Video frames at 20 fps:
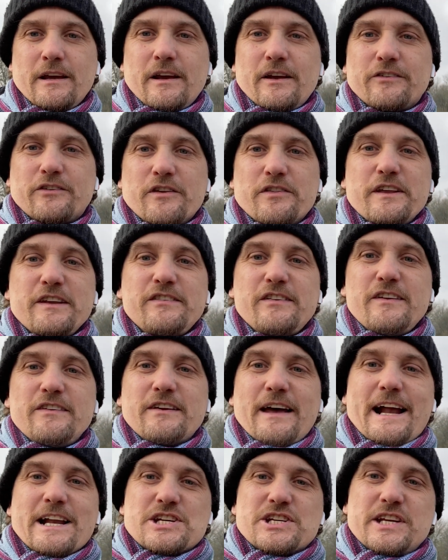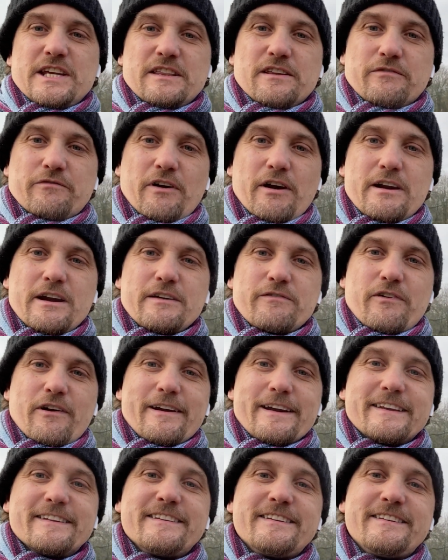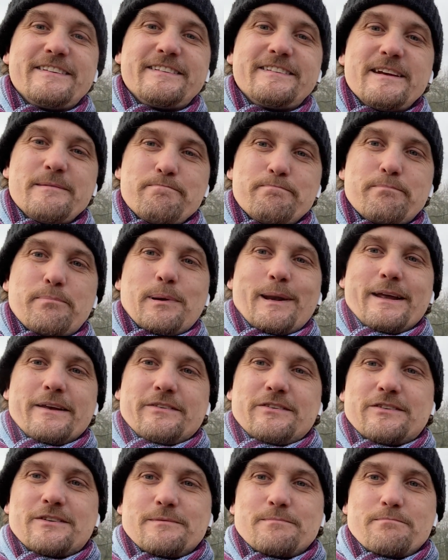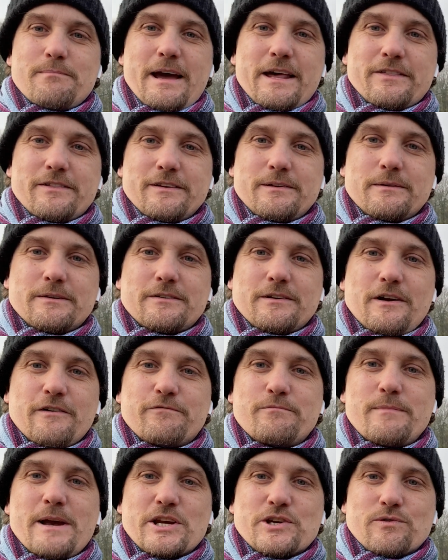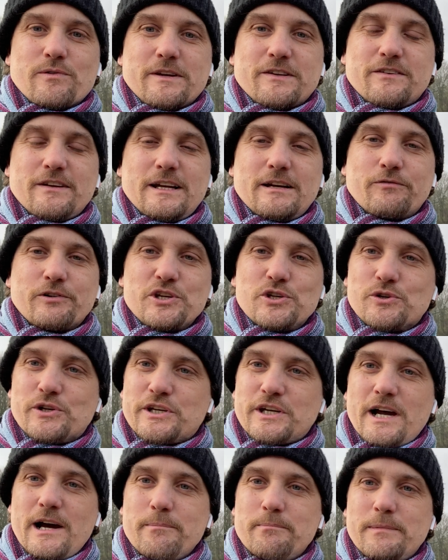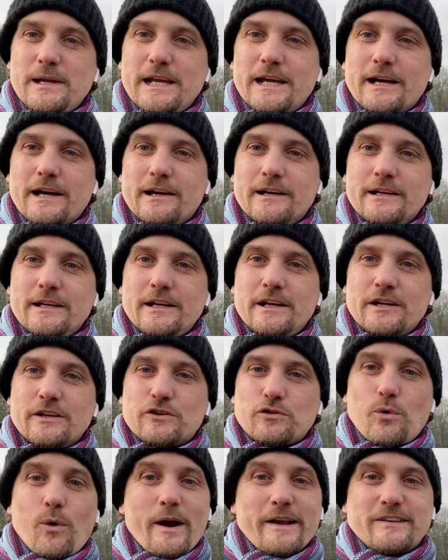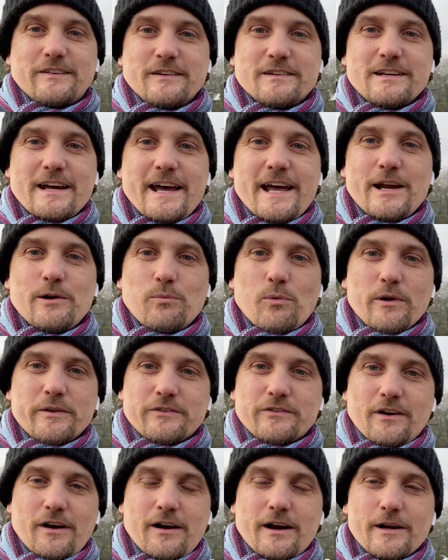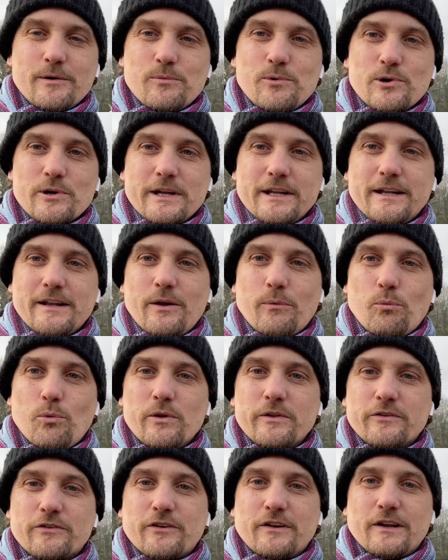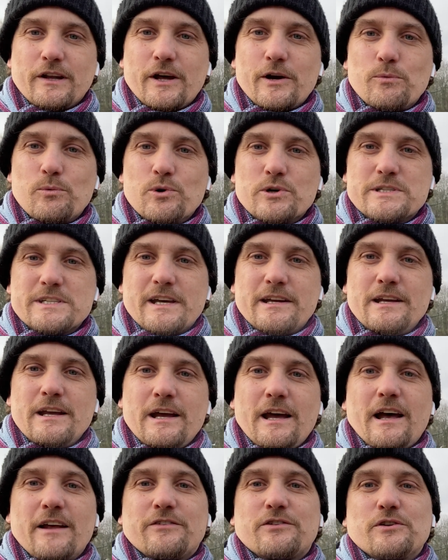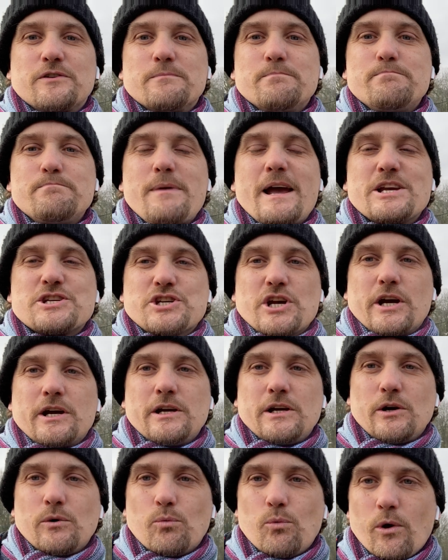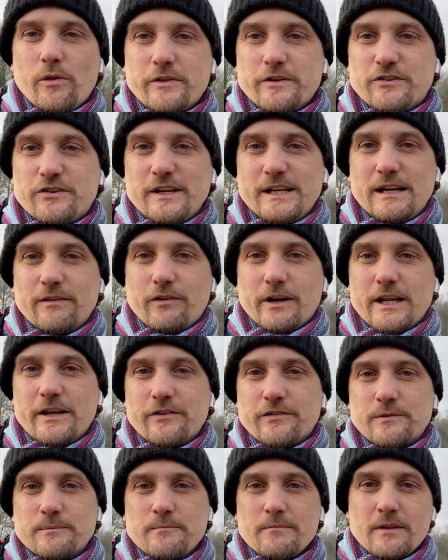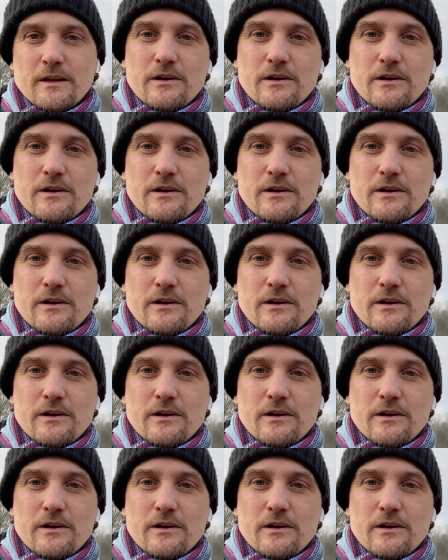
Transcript: So this is actually the very, very simplest method of measuring sea level. You could come here twice a day, once at high water, once at low water, and sort of measure what the sea level is.